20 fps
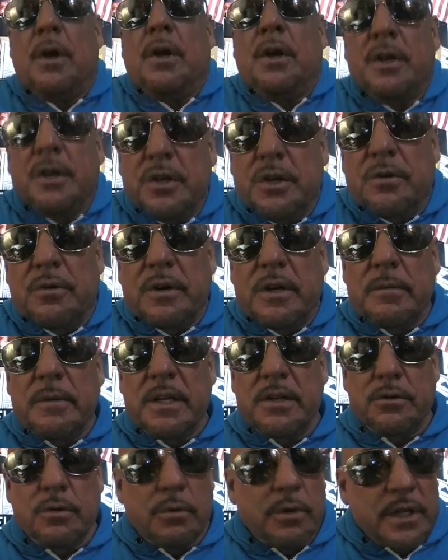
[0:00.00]
you know what I mean?
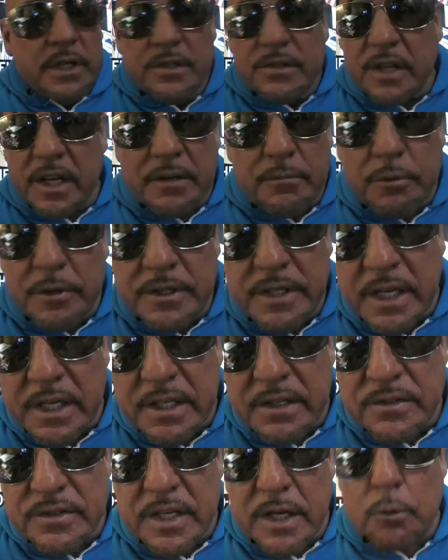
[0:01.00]
Doing these, like,
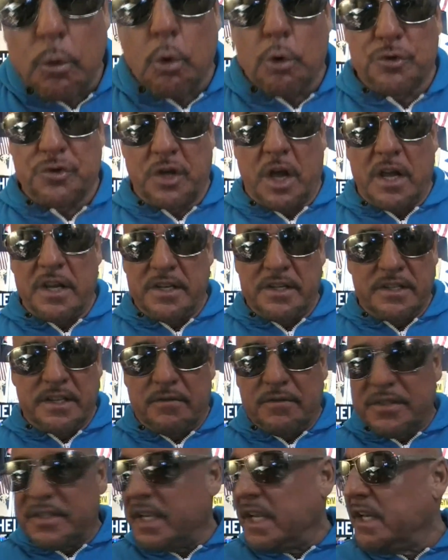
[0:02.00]
ridiculous, or you ever
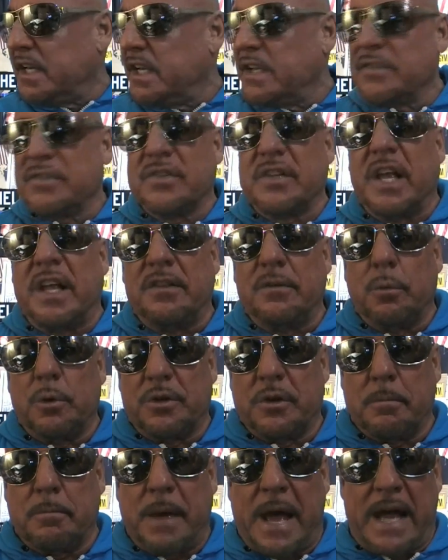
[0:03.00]
see idiots standing with their
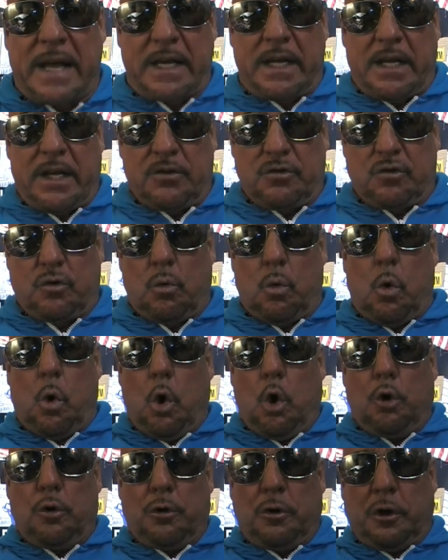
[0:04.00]
back against the wall,
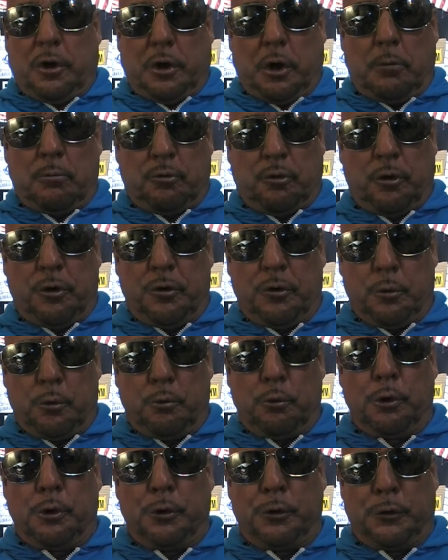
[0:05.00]
and they're like, I'm trying to do it
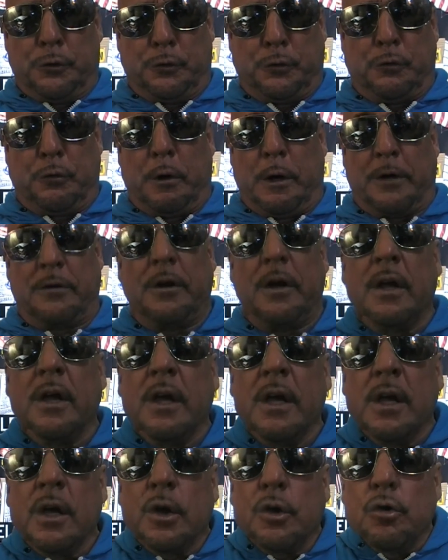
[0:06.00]
really strict.
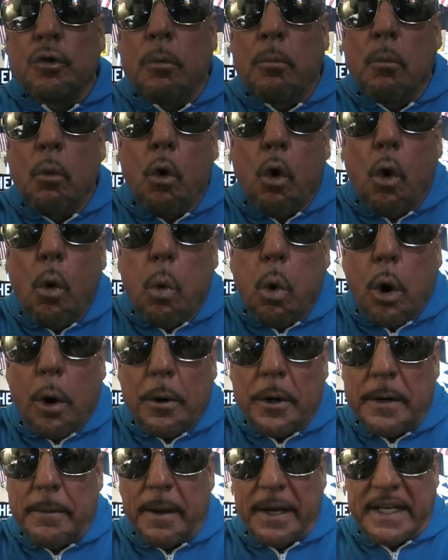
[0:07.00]
You're more worried
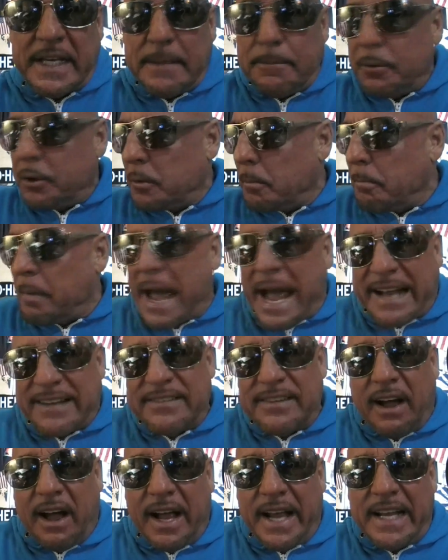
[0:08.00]
about keeping your back
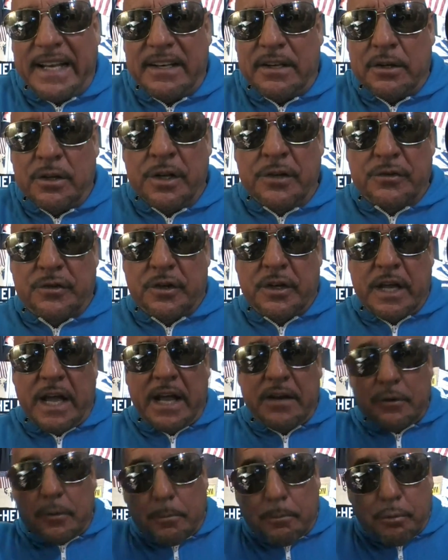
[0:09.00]
tight and this and that, and
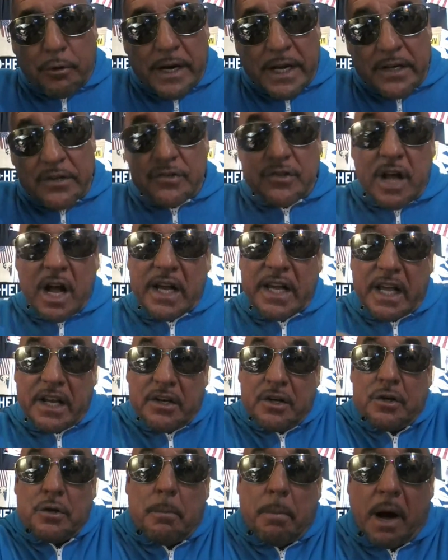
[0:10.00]
your brain is not getting
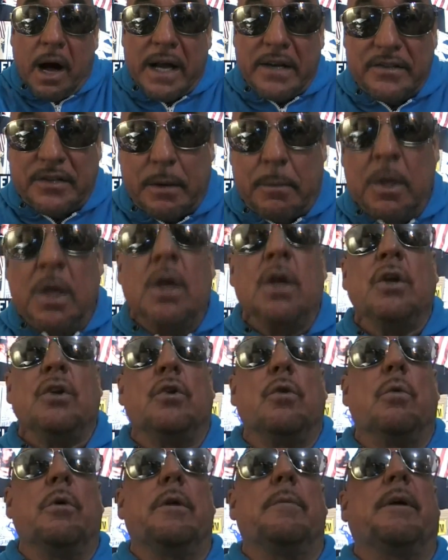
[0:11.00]
in your bicep. You're
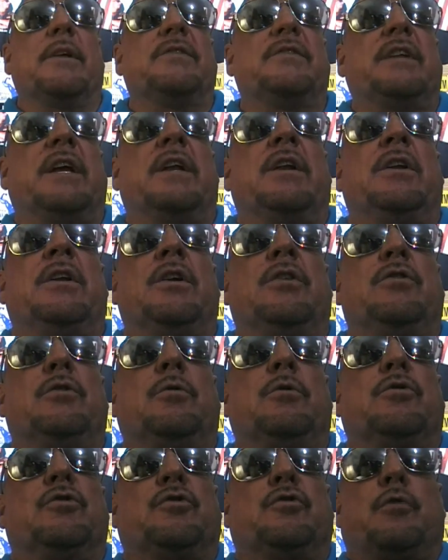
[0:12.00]
worried about standing there doing
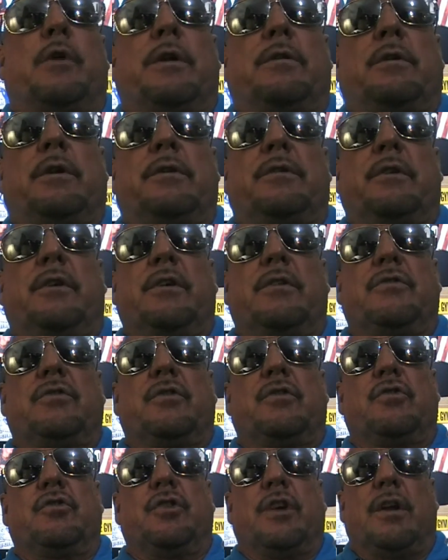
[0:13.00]
strict like this
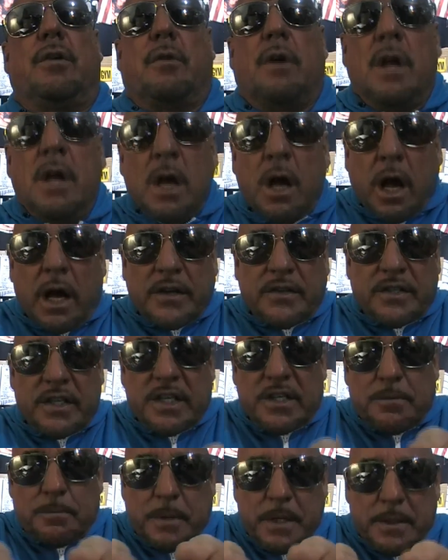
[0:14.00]
and shit, or I see
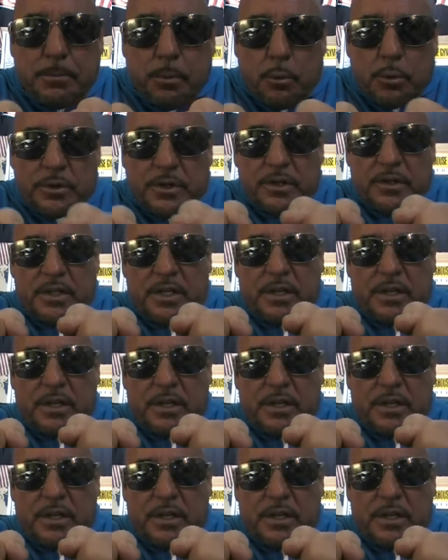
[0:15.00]
these people with the